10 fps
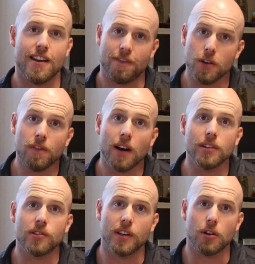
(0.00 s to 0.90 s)
If you found
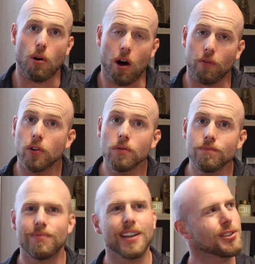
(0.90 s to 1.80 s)
this video helpful,
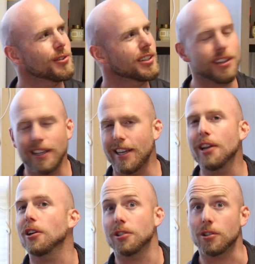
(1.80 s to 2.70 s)
make sure to click
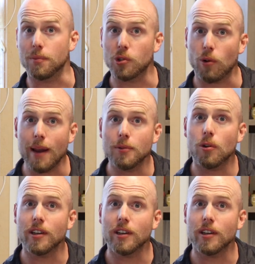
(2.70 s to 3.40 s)
here to subscribe to